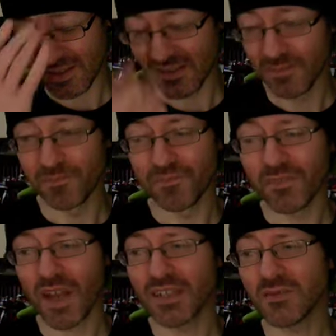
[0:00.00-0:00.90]
just,
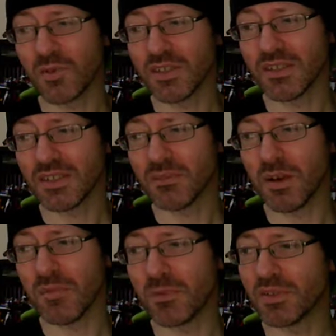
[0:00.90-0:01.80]
I just want to see
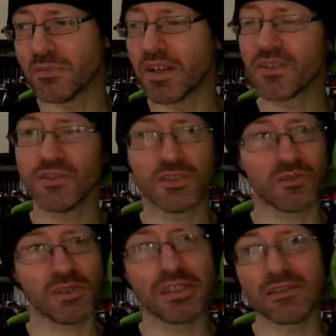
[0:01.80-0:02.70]
my Muppets back on the
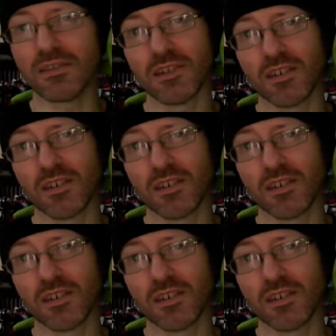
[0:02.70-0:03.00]
screen